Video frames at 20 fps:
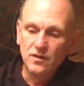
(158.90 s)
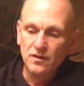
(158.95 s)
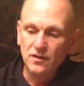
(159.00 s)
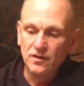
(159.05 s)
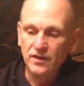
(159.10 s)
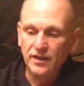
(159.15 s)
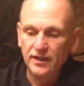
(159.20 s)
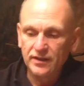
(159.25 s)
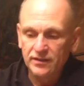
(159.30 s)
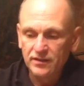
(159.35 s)

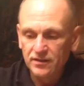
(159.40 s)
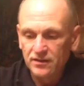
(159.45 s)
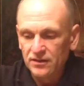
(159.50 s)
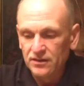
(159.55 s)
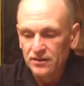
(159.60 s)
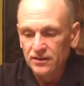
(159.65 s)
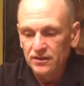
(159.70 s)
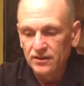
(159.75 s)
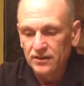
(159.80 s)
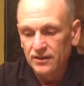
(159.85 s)
that
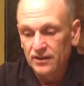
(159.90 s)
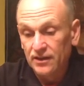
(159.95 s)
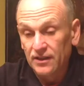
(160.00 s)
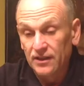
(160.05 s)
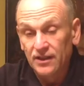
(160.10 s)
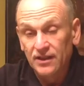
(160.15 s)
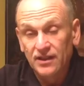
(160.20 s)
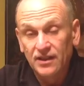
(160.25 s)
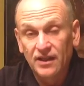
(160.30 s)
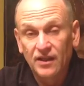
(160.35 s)
the
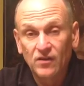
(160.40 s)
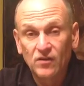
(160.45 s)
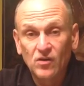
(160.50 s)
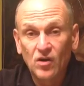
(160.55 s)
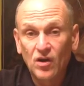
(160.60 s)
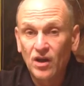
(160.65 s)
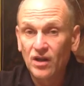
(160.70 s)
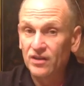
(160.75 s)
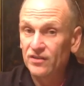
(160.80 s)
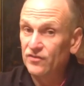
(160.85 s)
uh,
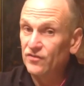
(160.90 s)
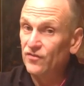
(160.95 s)
alcohol